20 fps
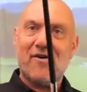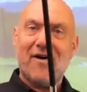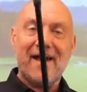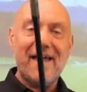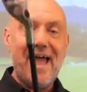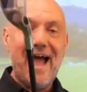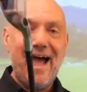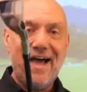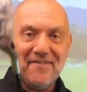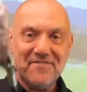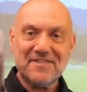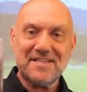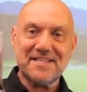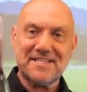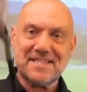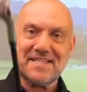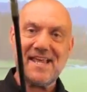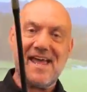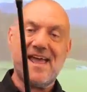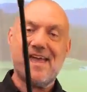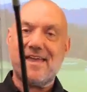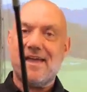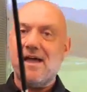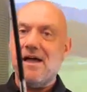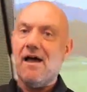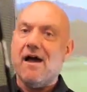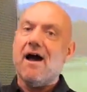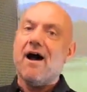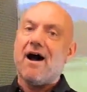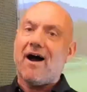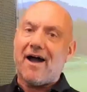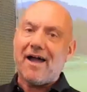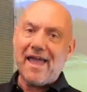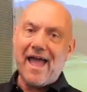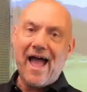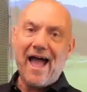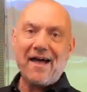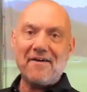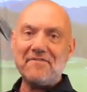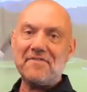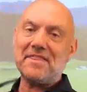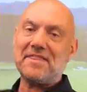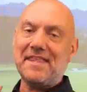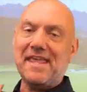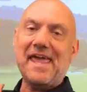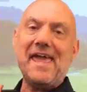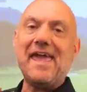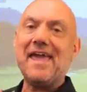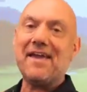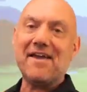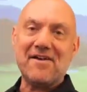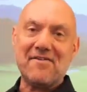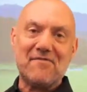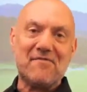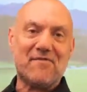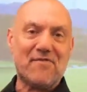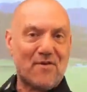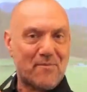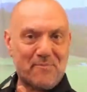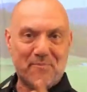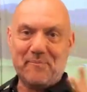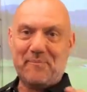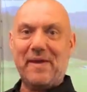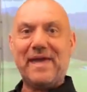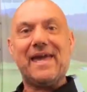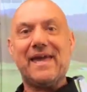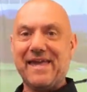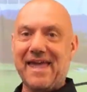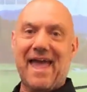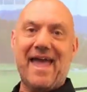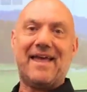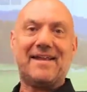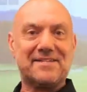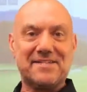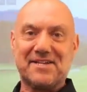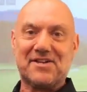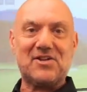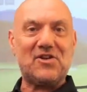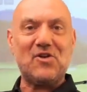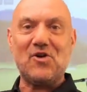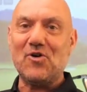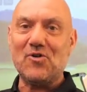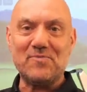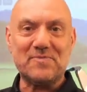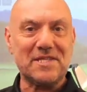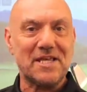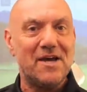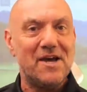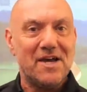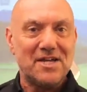I have to say, I have a thing for big-headed clubs.